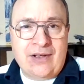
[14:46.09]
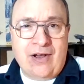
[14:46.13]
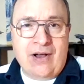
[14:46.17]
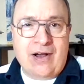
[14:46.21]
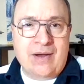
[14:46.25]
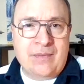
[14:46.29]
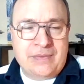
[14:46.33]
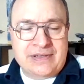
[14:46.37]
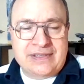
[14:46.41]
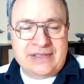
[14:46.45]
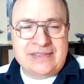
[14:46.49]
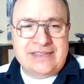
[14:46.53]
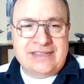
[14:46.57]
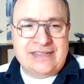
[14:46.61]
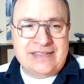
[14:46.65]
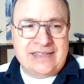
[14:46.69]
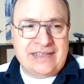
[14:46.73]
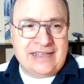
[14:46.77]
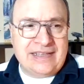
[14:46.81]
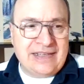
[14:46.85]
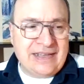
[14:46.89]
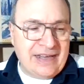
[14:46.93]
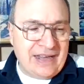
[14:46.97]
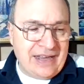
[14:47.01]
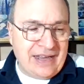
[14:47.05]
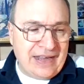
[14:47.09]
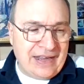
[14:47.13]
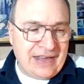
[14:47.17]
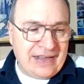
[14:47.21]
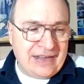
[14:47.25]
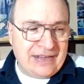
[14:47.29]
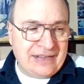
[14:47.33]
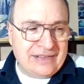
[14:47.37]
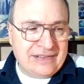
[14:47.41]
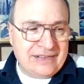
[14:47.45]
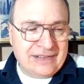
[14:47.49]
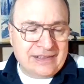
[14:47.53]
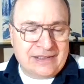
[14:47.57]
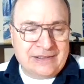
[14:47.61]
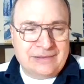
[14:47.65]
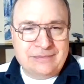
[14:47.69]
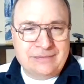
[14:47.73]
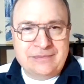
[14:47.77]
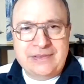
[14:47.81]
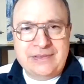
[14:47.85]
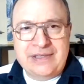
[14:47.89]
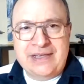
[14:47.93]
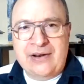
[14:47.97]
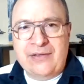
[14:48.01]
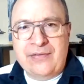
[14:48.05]
competency and
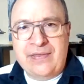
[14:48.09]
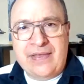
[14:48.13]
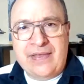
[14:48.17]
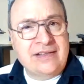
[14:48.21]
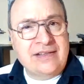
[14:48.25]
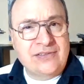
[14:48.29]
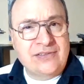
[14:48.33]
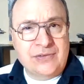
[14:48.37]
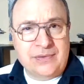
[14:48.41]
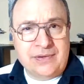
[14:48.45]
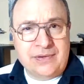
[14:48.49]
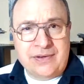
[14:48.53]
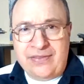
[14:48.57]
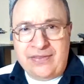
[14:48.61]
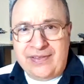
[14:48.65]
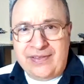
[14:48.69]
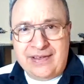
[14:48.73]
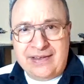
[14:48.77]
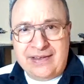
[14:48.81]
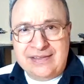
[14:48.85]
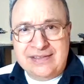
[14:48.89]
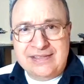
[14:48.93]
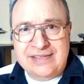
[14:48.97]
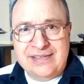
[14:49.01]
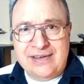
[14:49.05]
you know, that sort of thing.